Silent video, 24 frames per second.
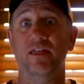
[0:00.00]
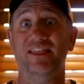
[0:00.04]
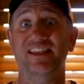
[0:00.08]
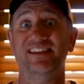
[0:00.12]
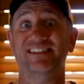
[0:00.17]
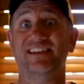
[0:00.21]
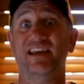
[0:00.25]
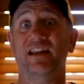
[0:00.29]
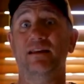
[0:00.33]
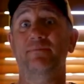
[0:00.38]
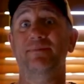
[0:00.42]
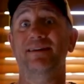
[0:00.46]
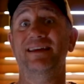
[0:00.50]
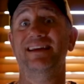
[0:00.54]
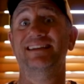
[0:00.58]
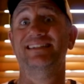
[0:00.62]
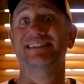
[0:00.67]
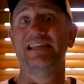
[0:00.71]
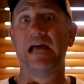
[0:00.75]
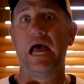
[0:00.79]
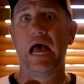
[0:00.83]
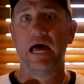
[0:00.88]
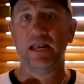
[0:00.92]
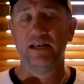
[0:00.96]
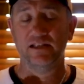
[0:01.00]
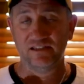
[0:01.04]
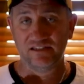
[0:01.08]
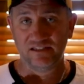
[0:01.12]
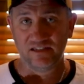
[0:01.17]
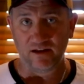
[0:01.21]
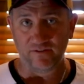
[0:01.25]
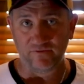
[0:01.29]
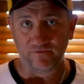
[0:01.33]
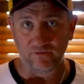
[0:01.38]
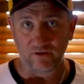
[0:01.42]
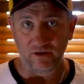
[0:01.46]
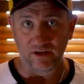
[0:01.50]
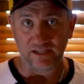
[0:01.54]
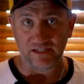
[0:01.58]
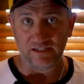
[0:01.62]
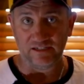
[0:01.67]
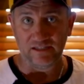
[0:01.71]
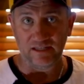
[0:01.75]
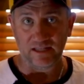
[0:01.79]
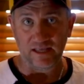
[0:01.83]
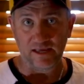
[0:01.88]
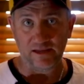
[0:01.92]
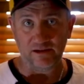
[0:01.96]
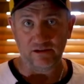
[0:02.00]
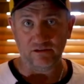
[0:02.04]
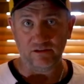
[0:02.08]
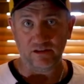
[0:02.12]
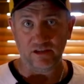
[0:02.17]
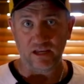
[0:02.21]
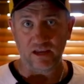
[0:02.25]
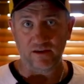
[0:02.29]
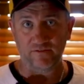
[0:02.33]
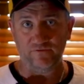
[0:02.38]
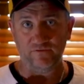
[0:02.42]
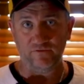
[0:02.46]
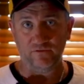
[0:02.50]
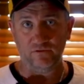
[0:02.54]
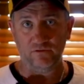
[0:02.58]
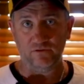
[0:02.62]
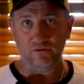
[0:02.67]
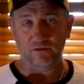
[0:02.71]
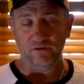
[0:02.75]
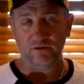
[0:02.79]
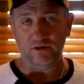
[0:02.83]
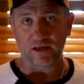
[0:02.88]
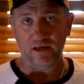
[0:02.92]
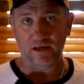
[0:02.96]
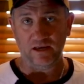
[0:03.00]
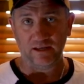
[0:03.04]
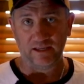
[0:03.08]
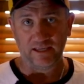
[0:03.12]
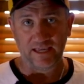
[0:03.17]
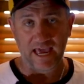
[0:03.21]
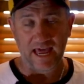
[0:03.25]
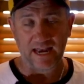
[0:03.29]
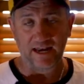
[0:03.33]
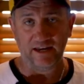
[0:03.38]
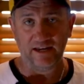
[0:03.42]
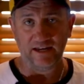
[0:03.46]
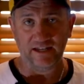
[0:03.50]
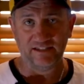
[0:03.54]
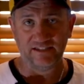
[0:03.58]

There's going to be a ton of stuff released later in the year for Canon.